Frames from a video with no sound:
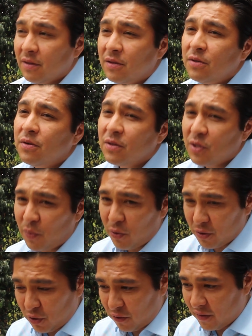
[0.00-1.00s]
the student
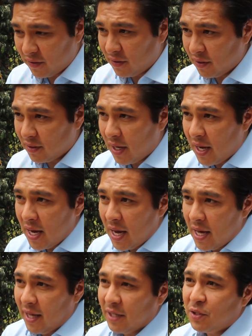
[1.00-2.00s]
support services
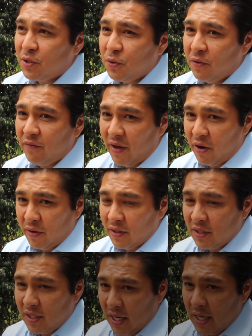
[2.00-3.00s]
that student
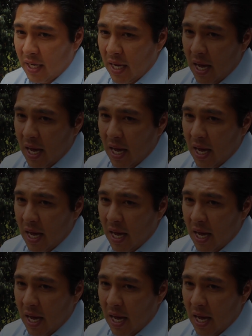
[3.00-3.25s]
veterans need.